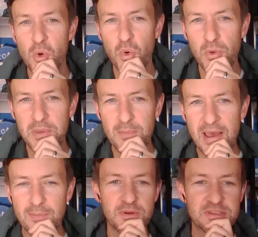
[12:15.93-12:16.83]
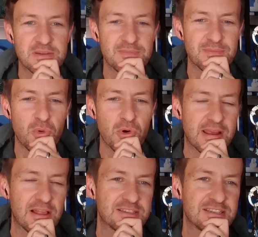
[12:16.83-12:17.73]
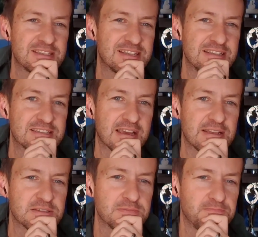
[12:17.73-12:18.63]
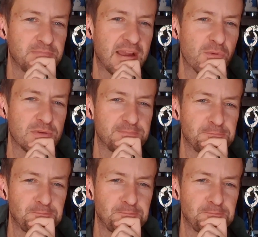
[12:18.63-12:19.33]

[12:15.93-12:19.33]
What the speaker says: We'll be back with some more analysis and insights. Bye, everyone.